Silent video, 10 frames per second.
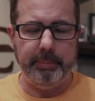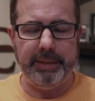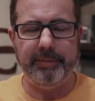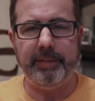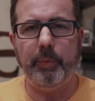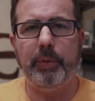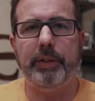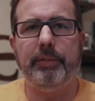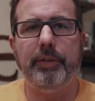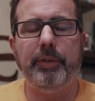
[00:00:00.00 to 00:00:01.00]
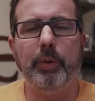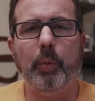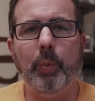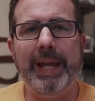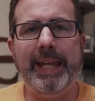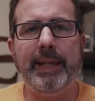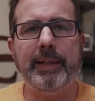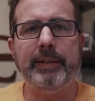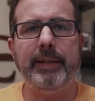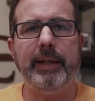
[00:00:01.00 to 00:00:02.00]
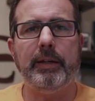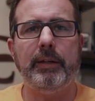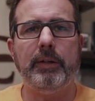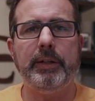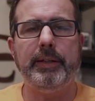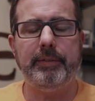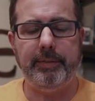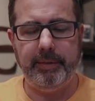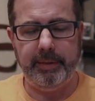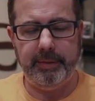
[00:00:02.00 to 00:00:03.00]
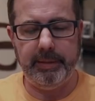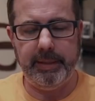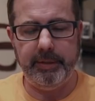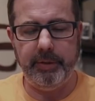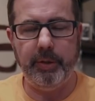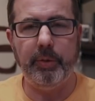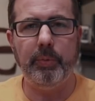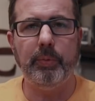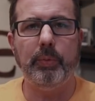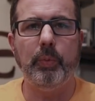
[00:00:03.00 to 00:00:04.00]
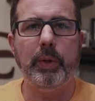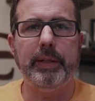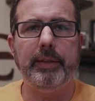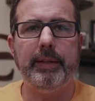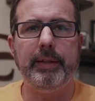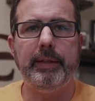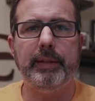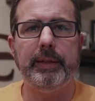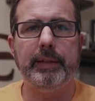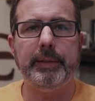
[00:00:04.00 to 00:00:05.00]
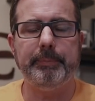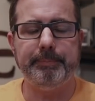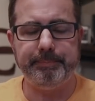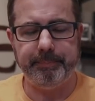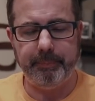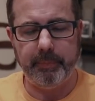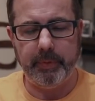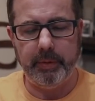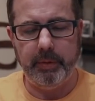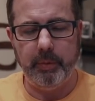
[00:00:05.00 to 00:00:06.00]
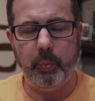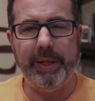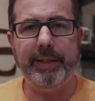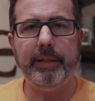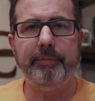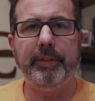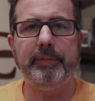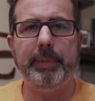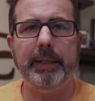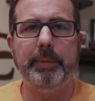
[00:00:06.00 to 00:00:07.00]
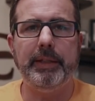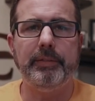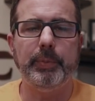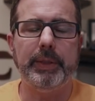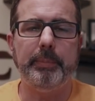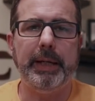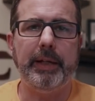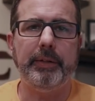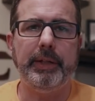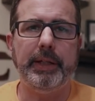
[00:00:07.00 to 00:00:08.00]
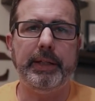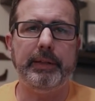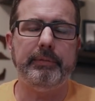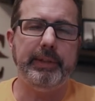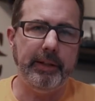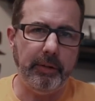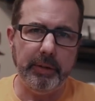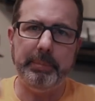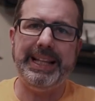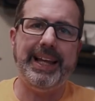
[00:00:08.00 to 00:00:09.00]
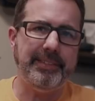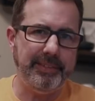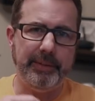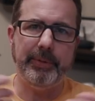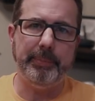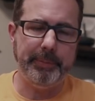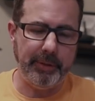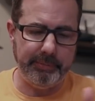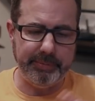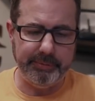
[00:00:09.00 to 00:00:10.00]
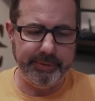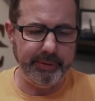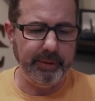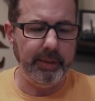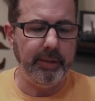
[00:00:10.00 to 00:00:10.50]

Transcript: Plus I wanted to do a weigh-in on it and let you know what the weight of this baby is with the battery in it, get all the plastic ripped off of it